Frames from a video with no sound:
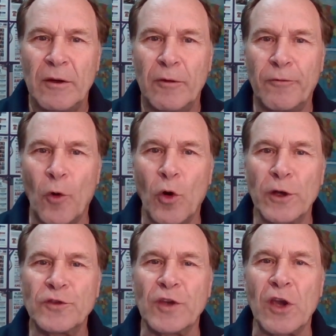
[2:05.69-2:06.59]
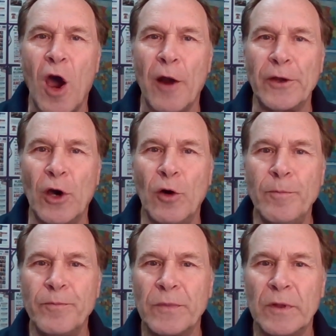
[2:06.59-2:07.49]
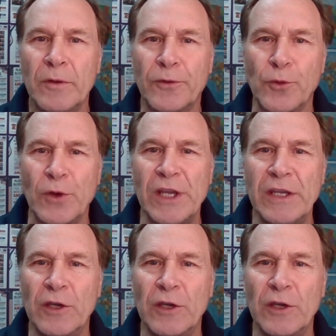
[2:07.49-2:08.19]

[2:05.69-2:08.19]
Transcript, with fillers: four, Sicario, three